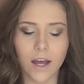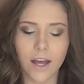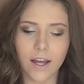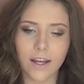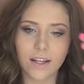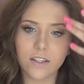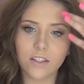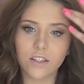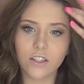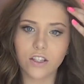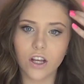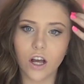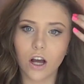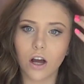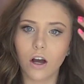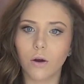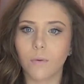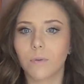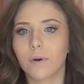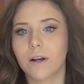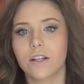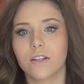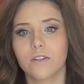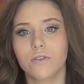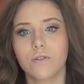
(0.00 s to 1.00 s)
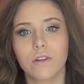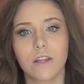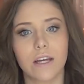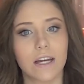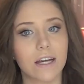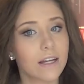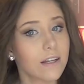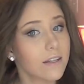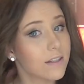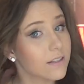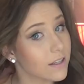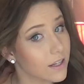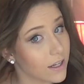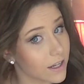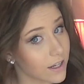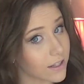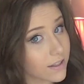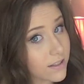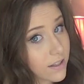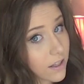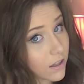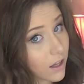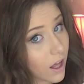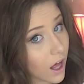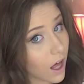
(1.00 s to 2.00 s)
and so when I do this,
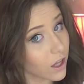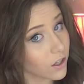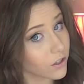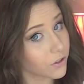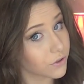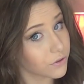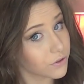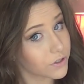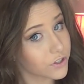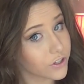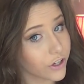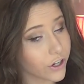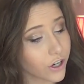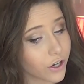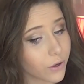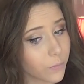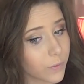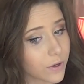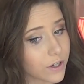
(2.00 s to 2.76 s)
it's a lot looser,